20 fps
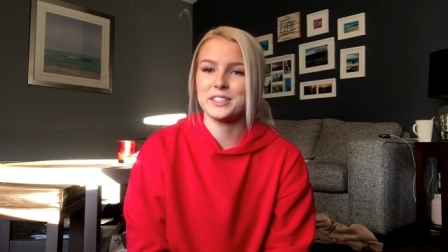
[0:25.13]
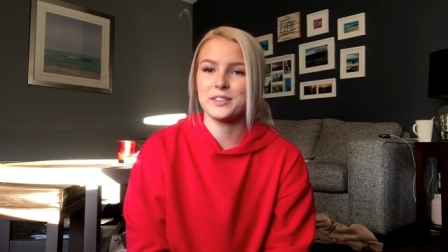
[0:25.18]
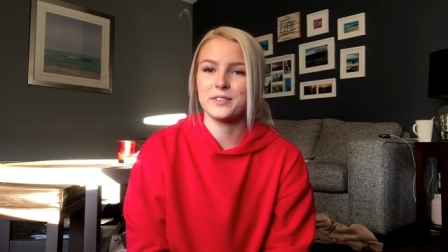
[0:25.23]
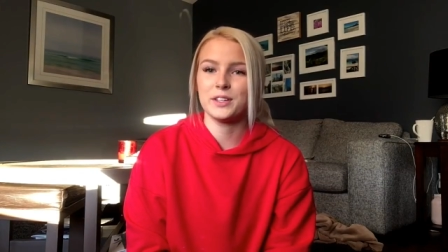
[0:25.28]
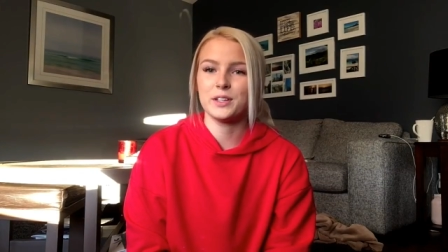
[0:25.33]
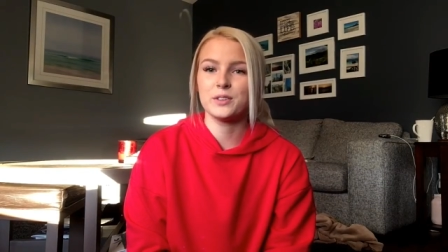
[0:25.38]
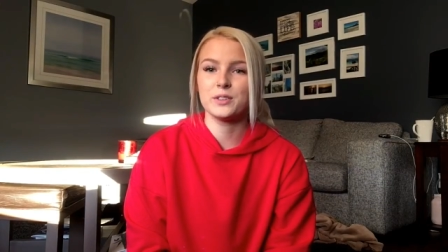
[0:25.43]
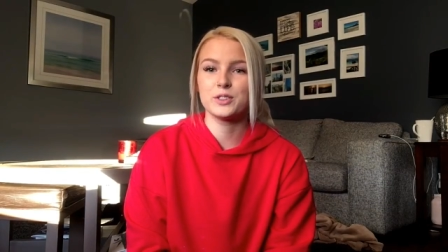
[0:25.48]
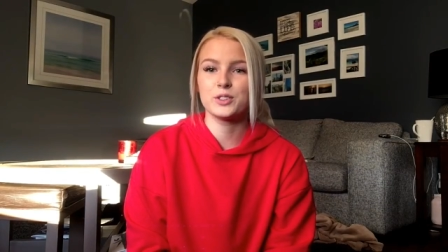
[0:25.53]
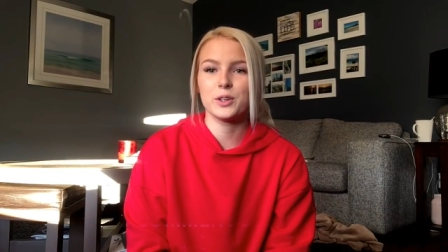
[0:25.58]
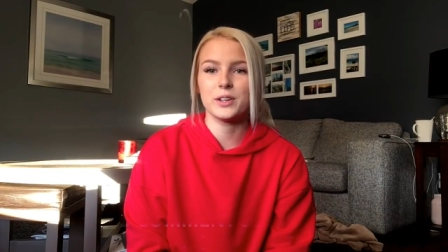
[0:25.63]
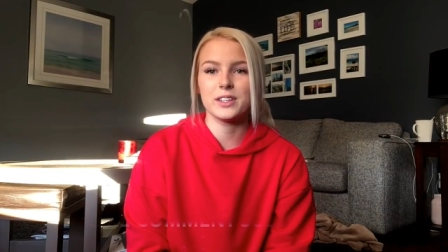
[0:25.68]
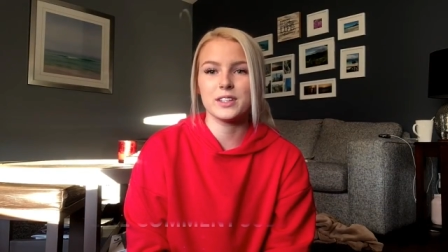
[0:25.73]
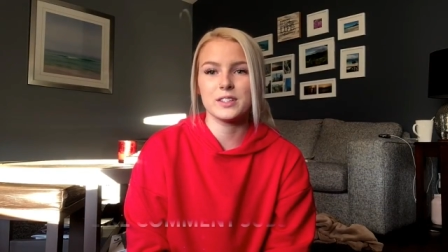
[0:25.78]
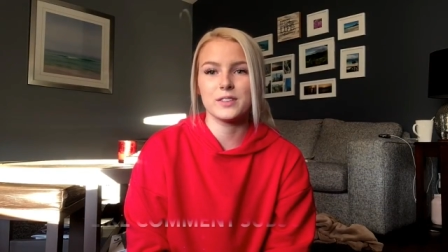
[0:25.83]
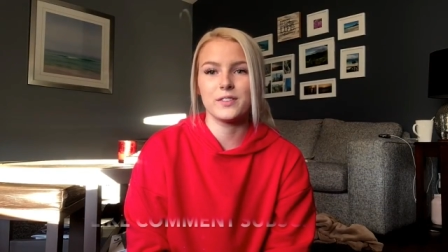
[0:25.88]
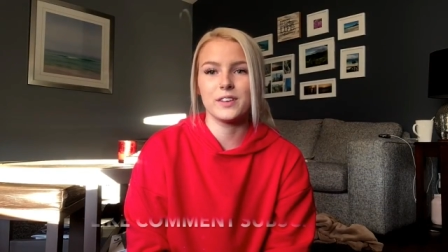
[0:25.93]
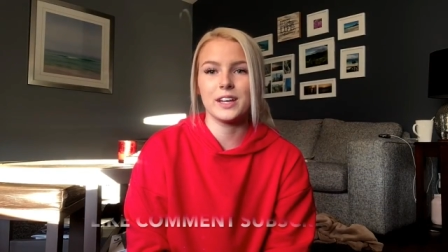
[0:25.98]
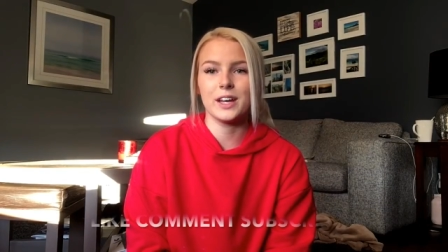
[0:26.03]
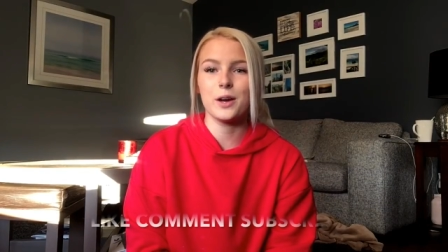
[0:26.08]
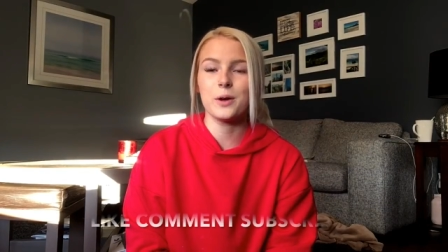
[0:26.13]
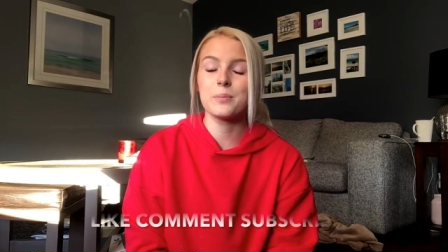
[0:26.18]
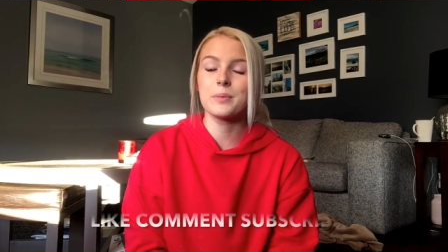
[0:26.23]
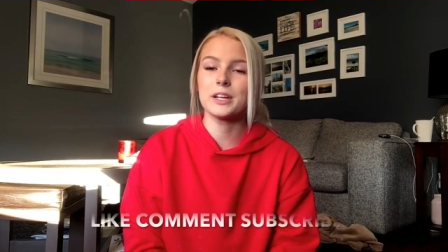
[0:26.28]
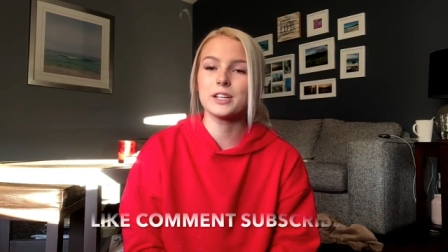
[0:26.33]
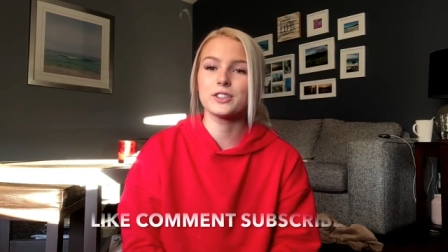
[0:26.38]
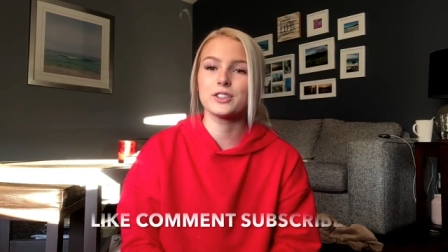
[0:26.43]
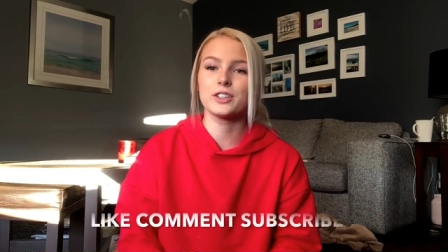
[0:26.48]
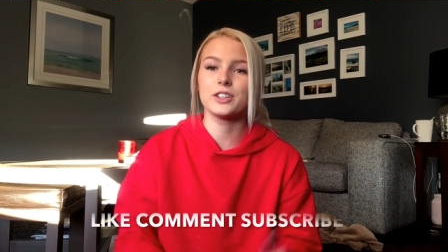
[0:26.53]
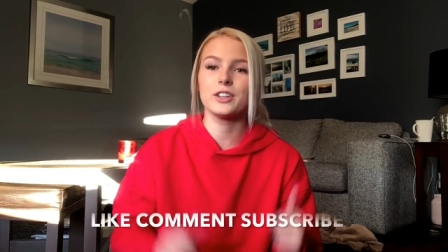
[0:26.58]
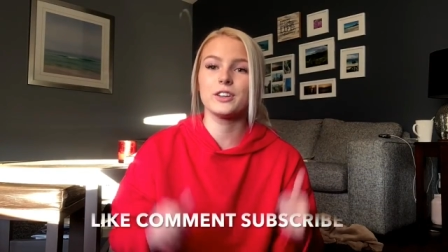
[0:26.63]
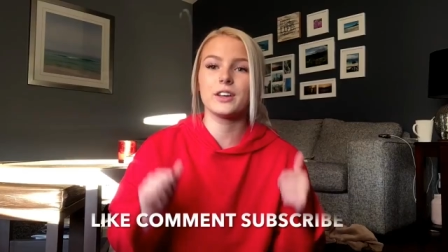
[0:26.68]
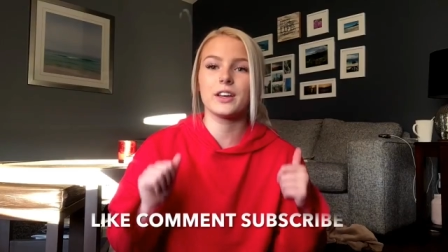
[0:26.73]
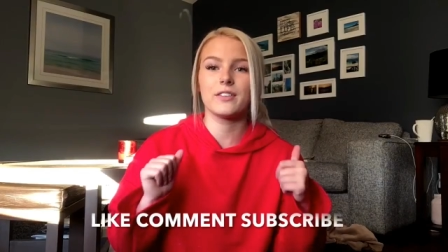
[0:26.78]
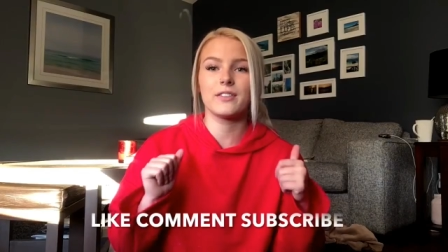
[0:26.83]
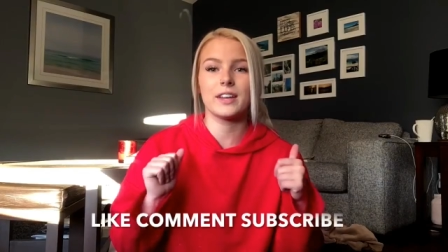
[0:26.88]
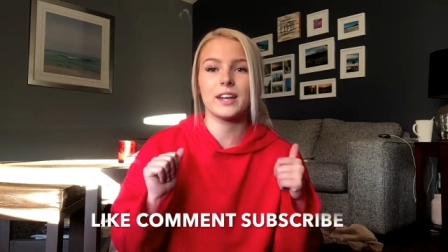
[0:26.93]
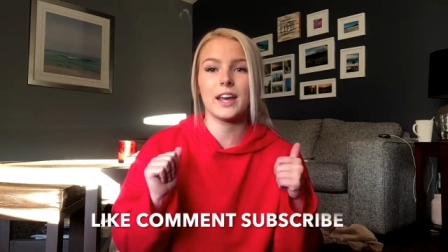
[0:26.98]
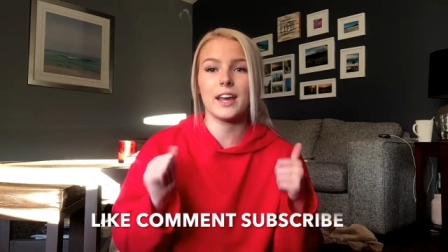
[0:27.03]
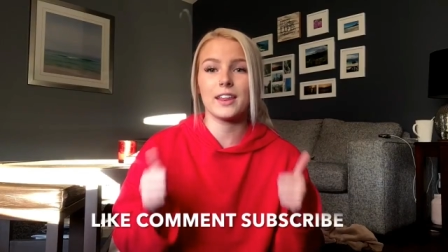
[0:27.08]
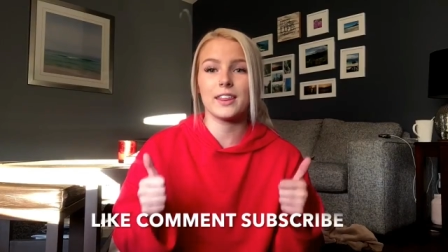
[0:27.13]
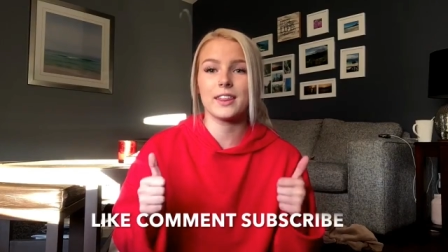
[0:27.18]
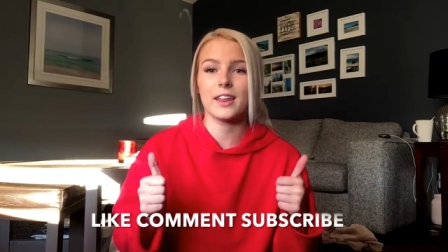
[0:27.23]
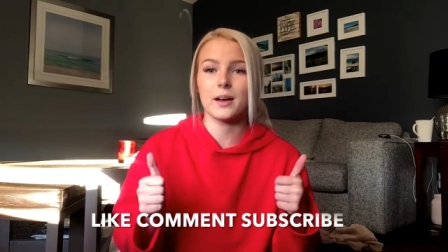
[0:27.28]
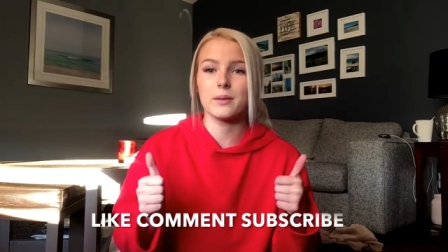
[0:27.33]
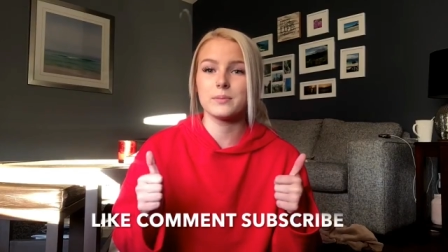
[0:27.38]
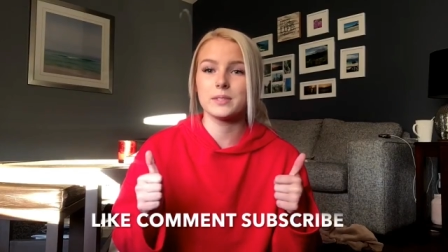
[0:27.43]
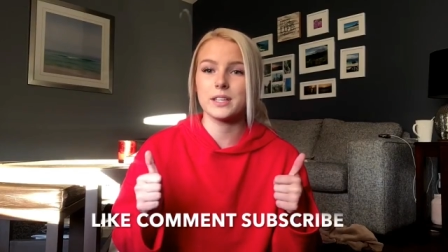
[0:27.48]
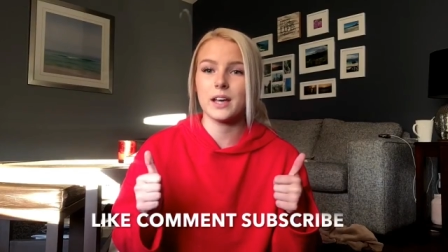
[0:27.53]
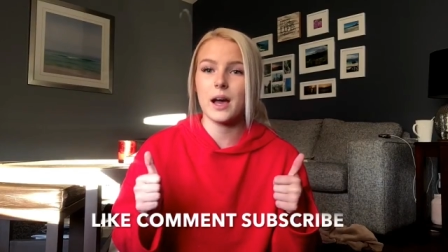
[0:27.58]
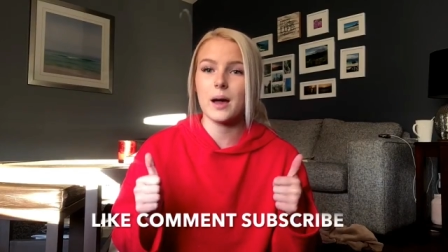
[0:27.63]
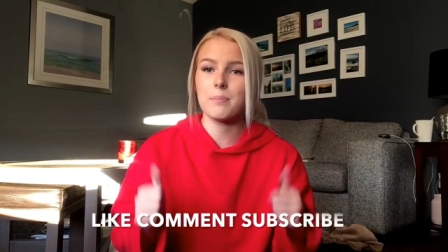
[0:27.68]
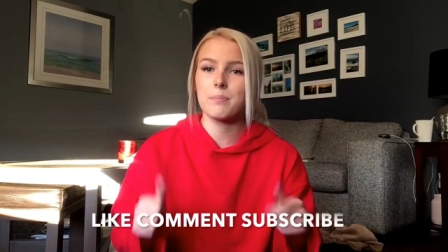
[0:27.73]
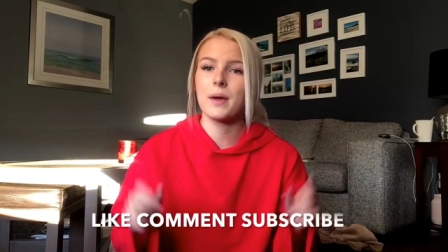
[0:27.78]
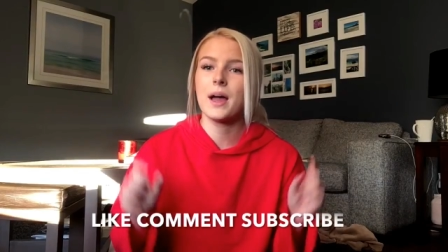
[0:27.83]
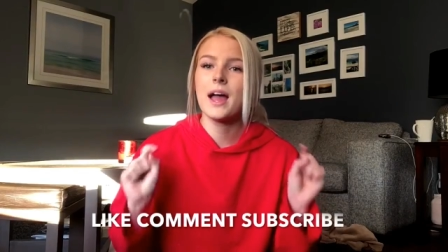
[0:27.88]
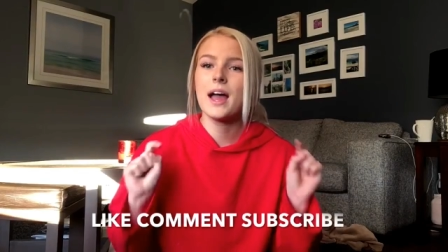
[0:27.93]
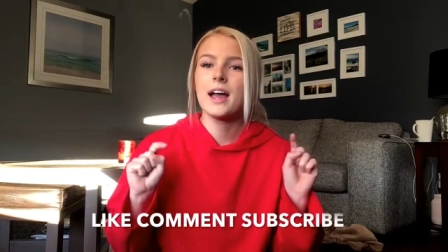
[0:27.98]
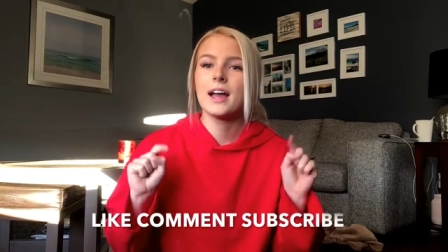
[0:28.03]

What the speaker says: if you enjoy this video, make sure you give it a thumbs up.